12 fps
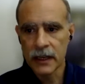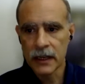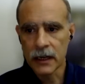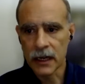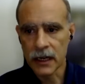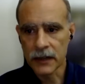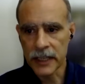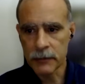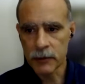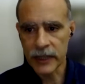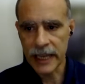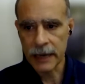the
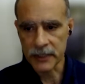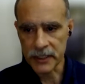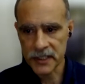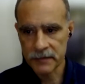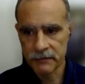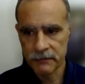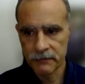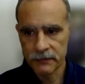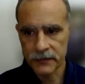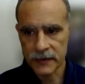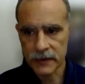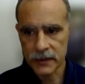hippocampus.
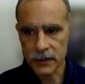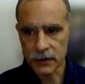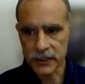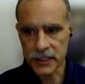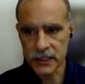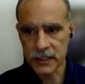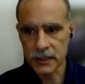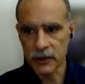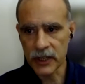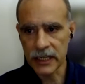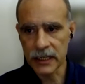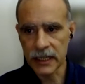So this is the
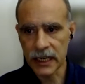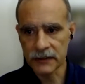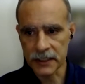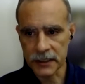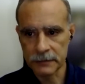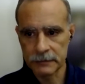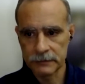brain after.